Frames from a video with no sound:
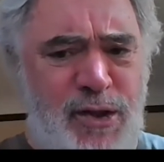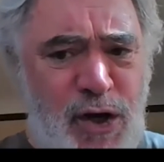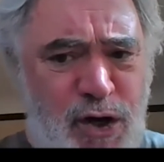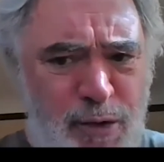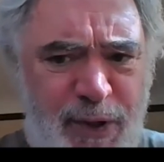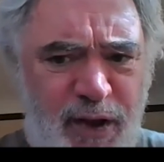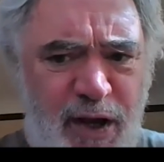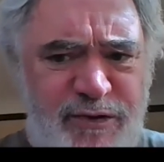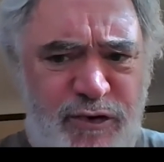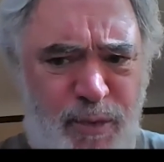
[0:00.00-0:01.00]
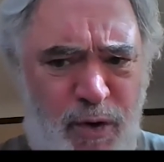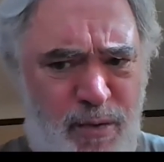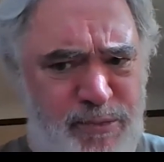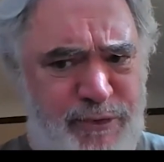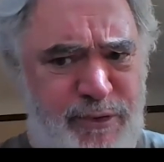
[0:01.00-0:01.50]
they could be Lustron
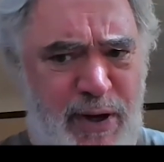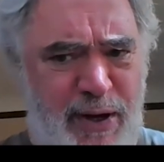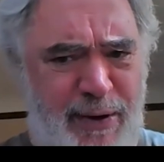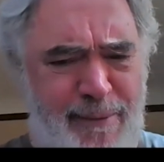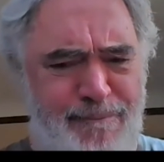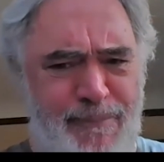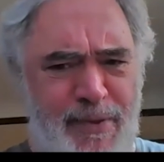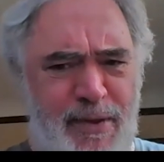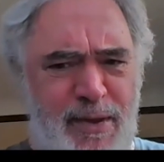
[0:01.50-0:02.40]
Homes, um,